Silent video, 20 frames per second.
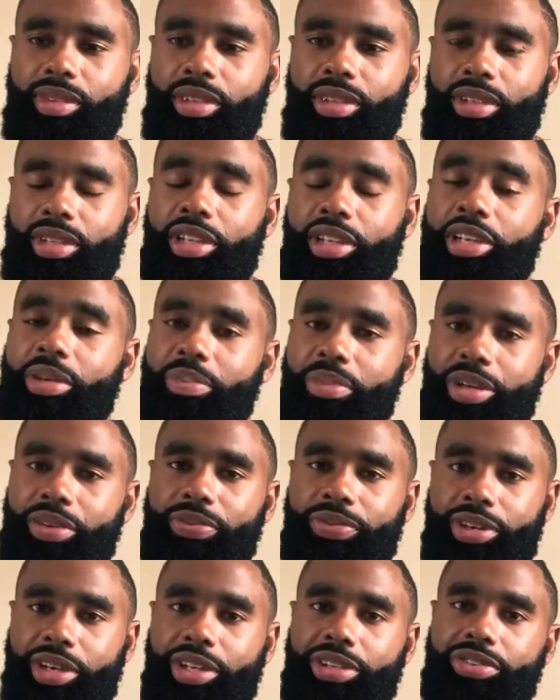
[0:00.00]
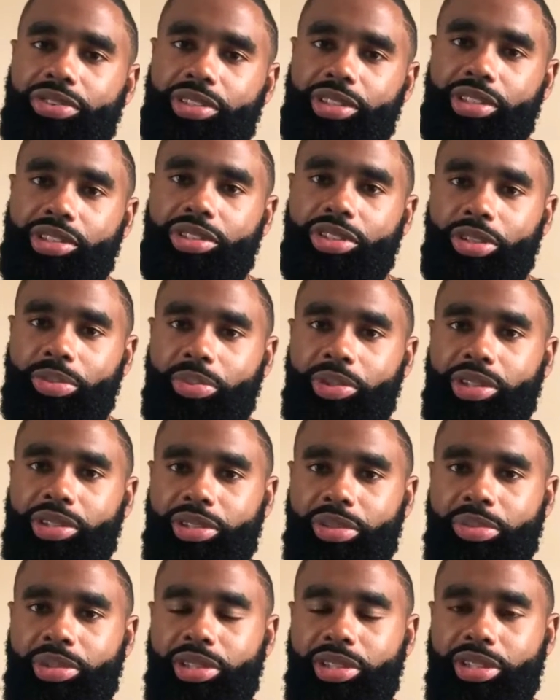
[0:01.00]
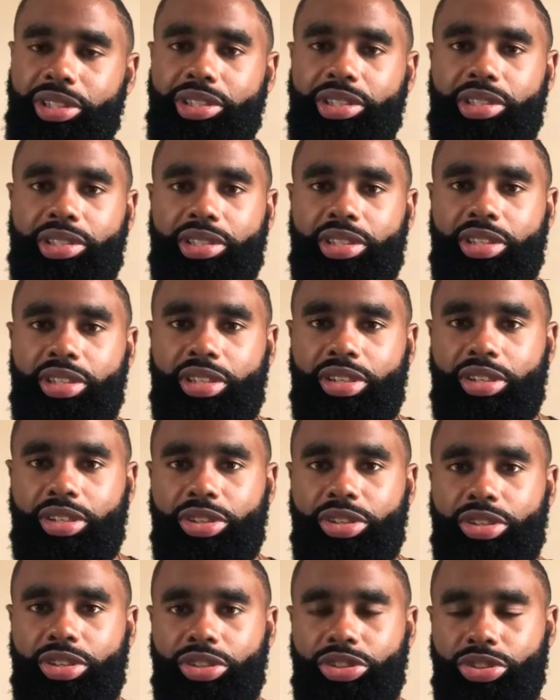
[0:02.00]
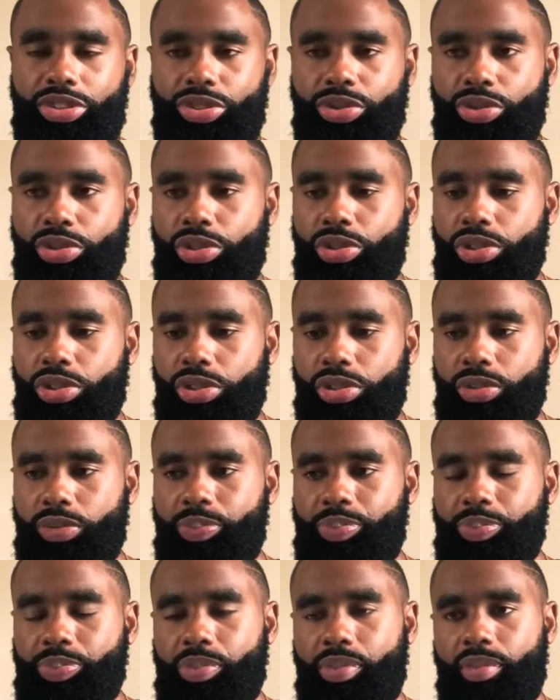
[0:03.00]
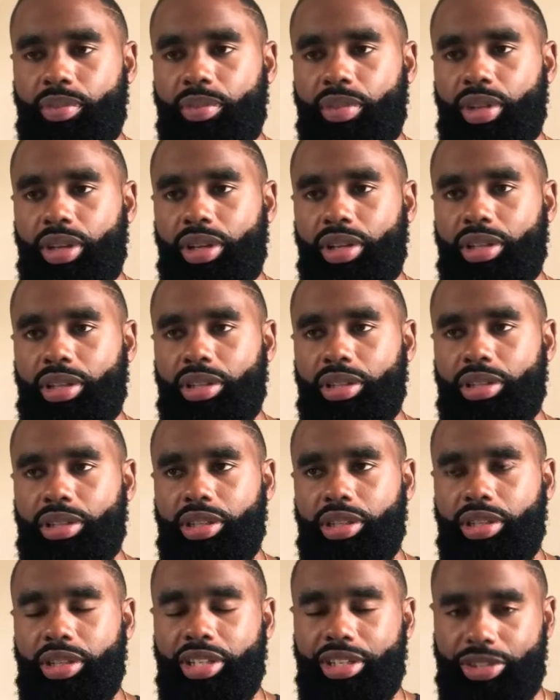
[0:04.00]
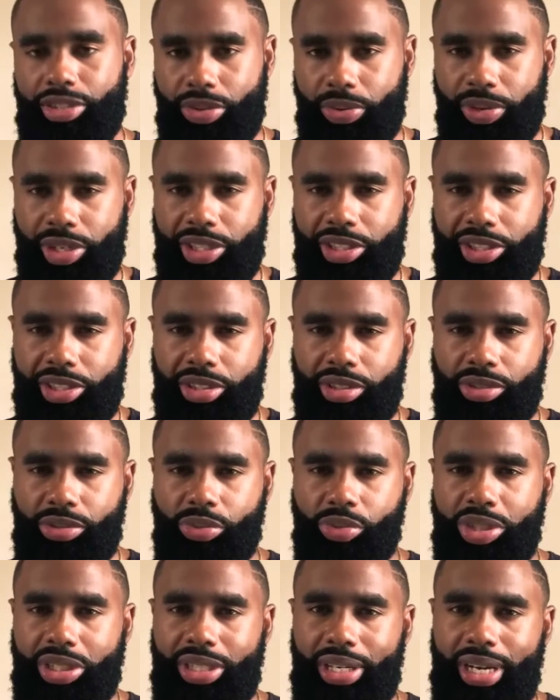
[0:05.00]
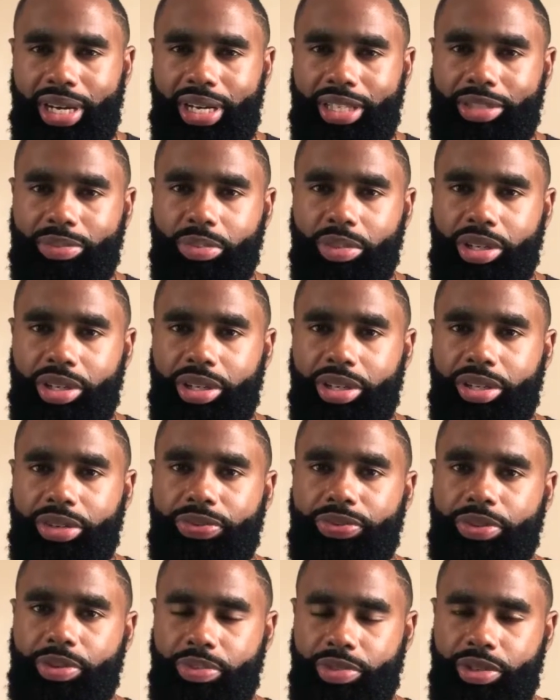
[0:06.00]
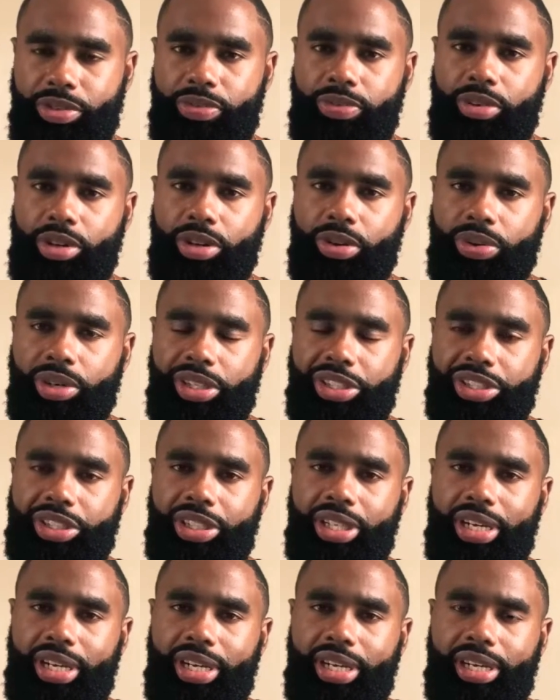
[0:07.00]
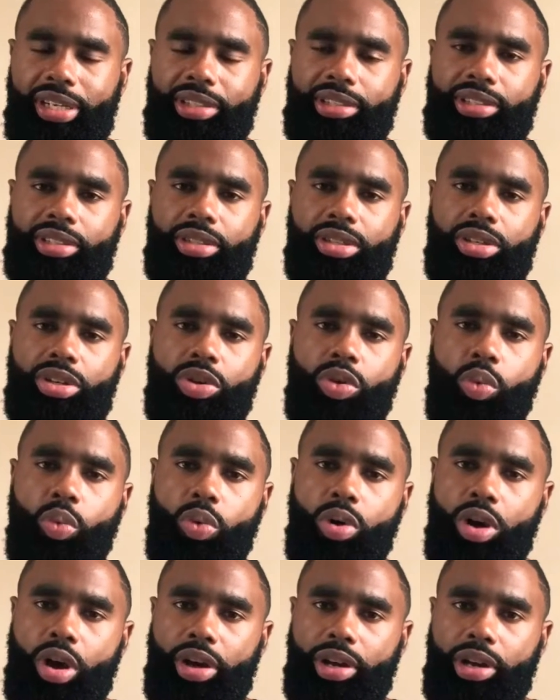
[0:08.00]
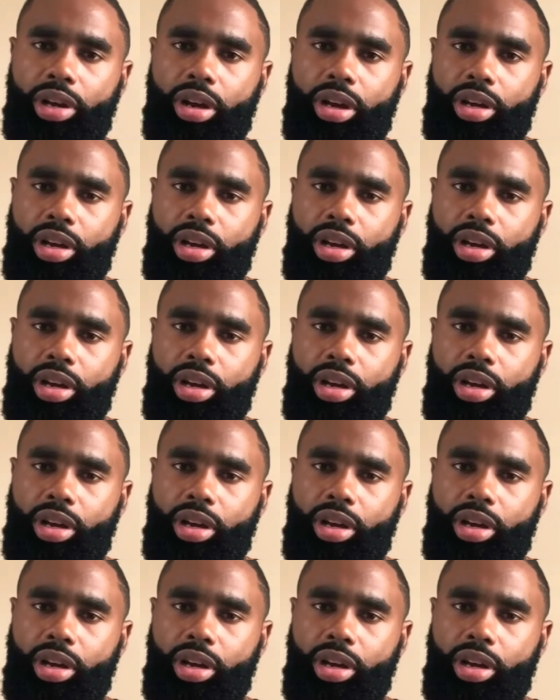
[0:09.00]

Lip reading: they made for interesting topics, to be honest. So this question was asked by a female follower, and she asked, what